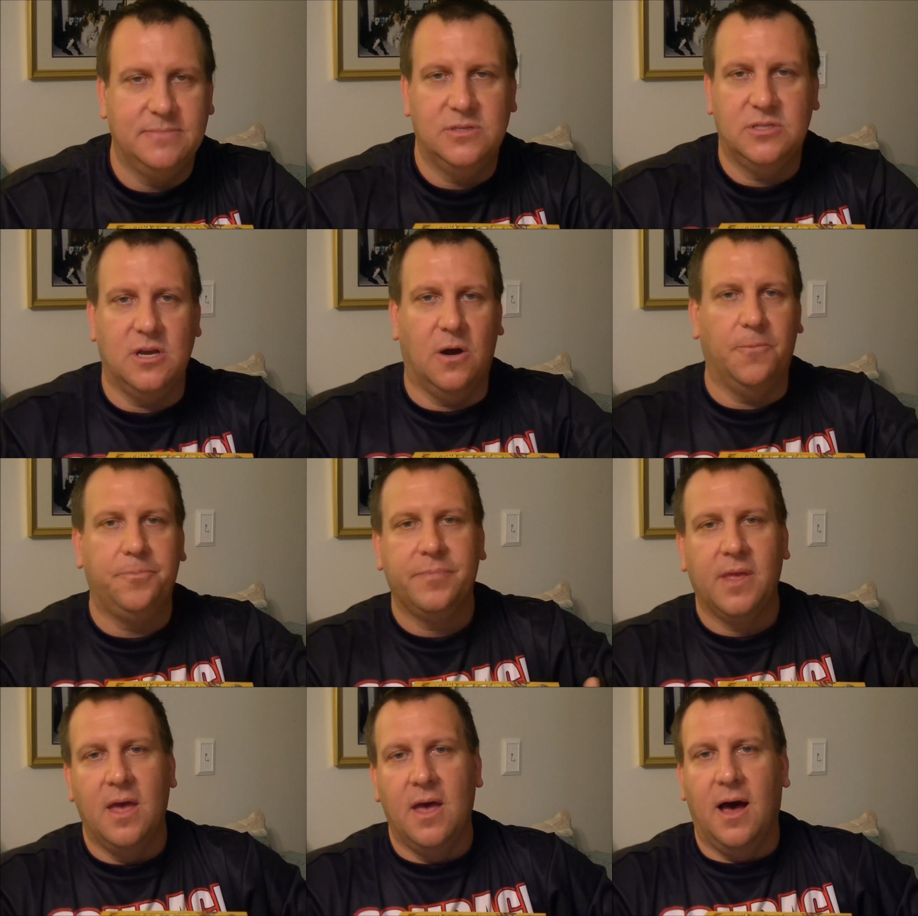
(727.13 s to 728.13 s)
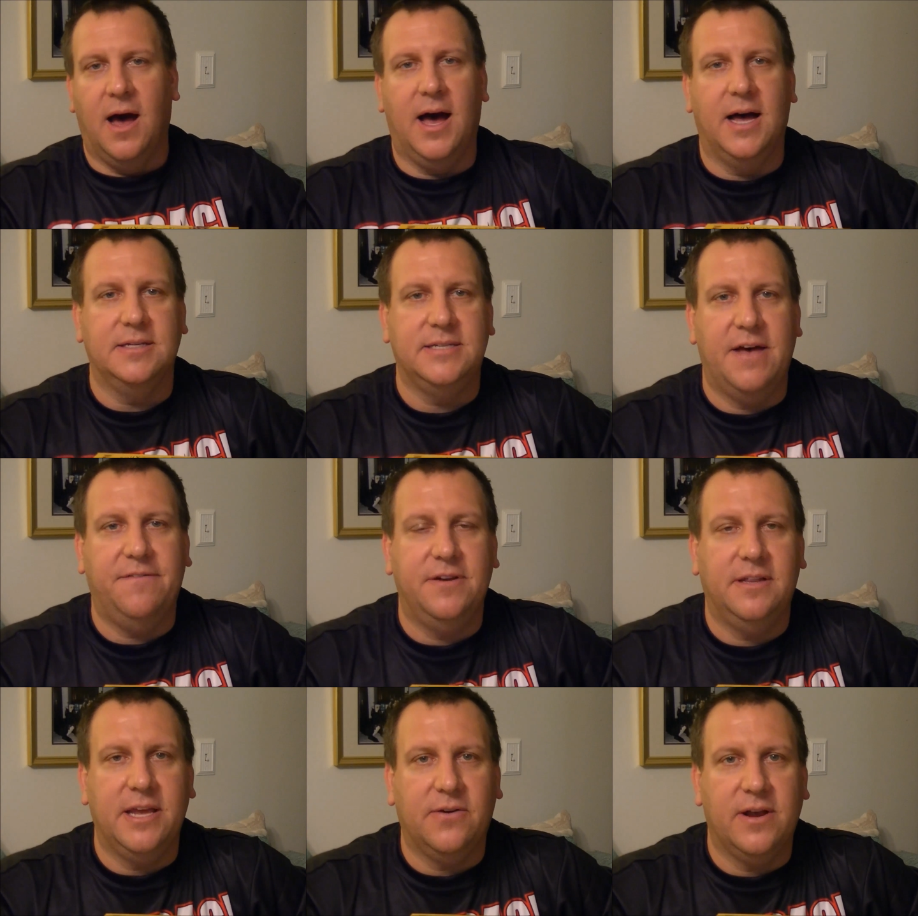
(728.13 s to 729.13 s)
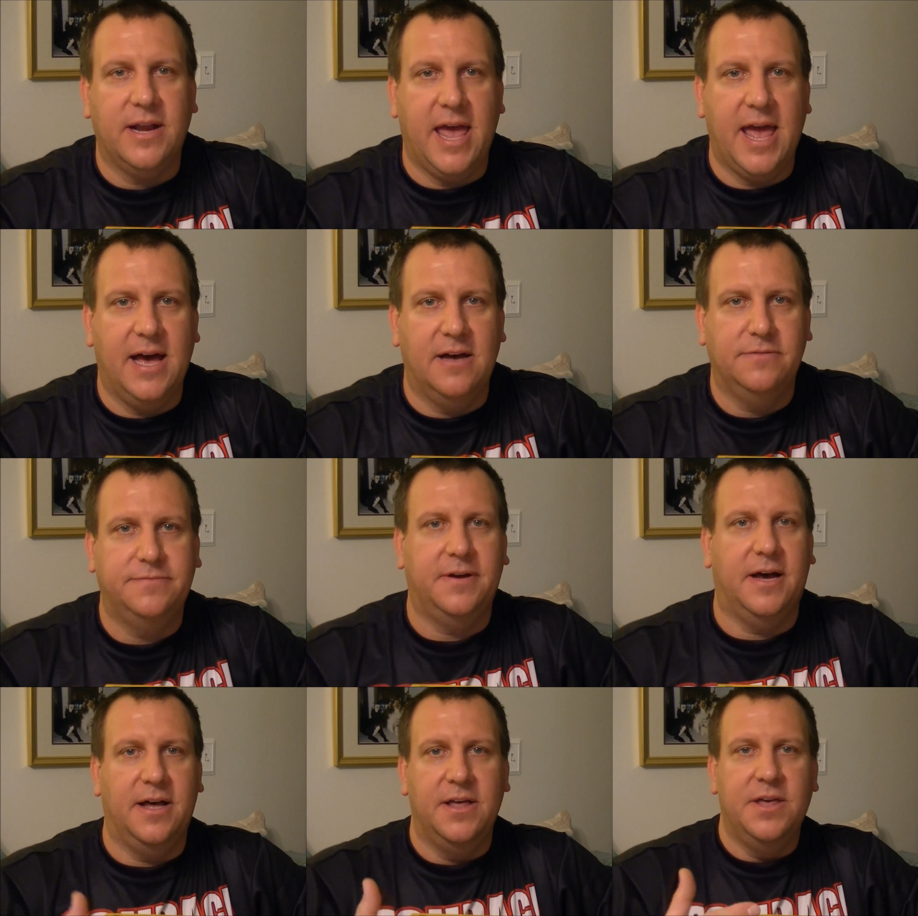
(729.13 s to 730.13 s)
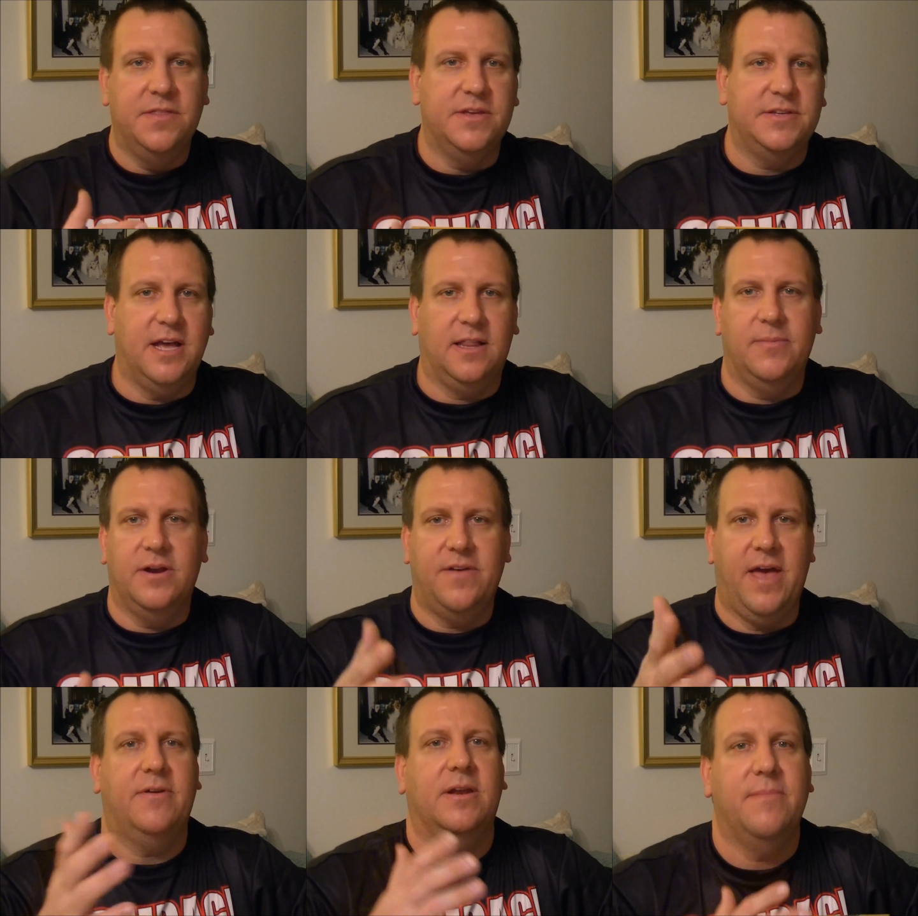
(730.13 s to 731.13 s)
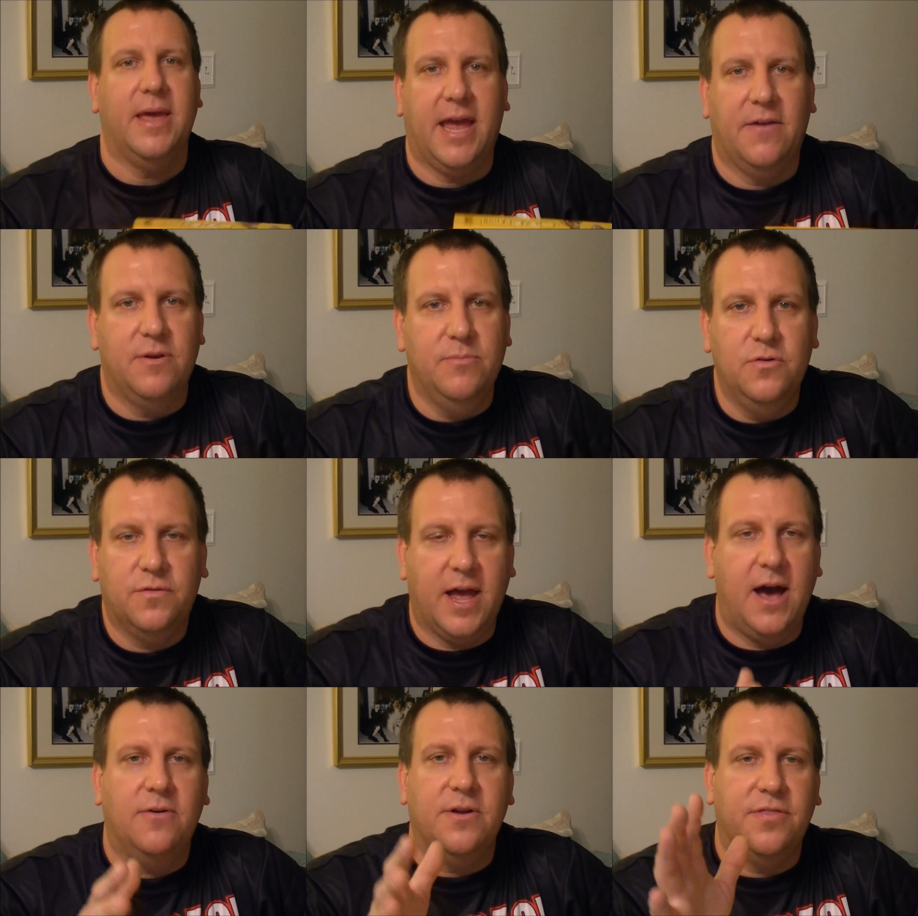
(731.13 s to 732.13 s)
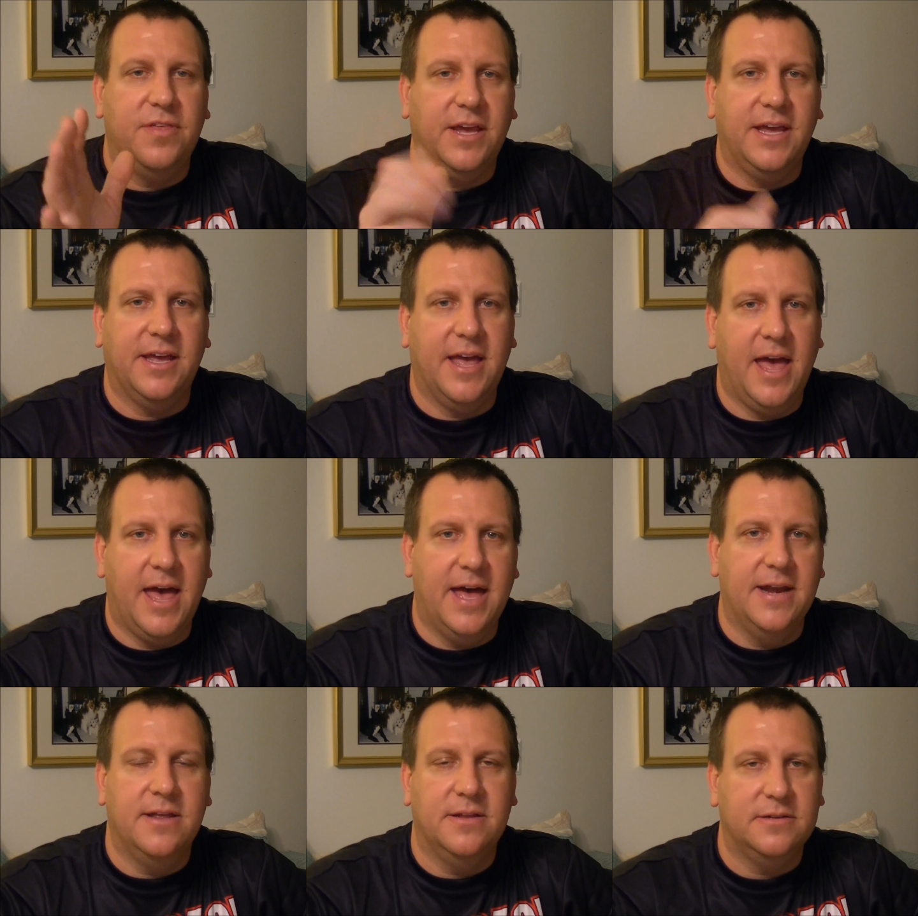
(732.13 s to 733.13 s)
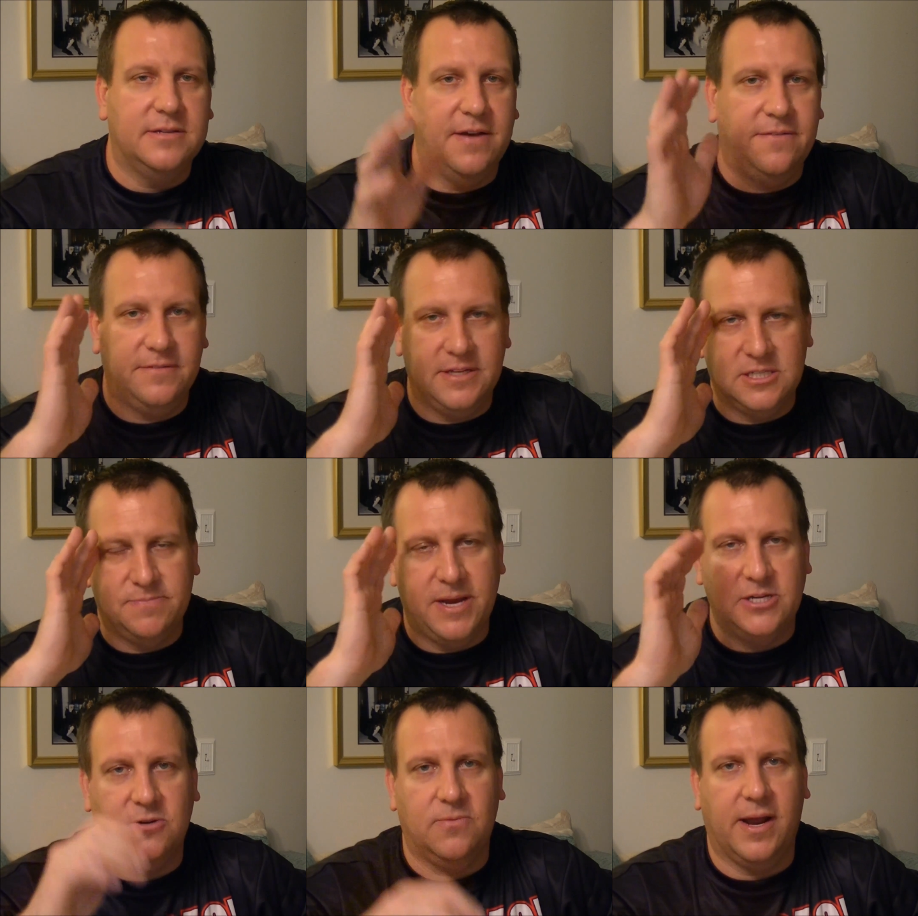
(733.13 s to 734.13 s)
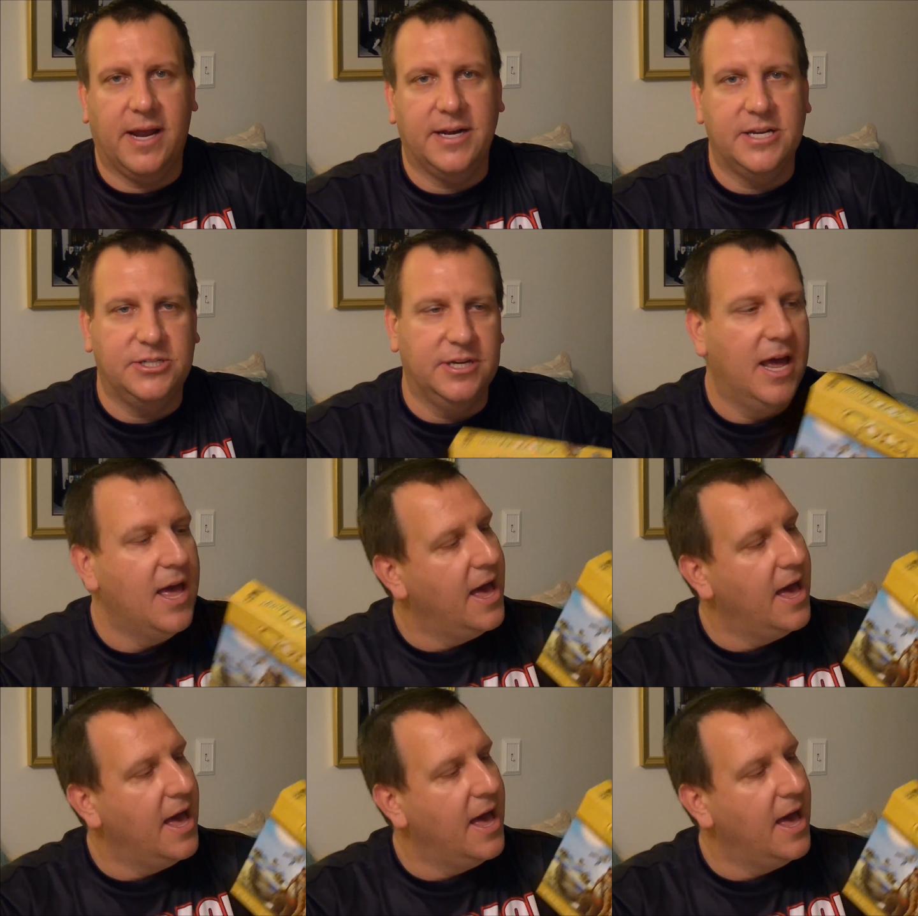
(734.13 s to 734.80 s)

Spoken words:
So definitely going to have this element of having to make every move count, thinking ahead, definitely spatial recognition.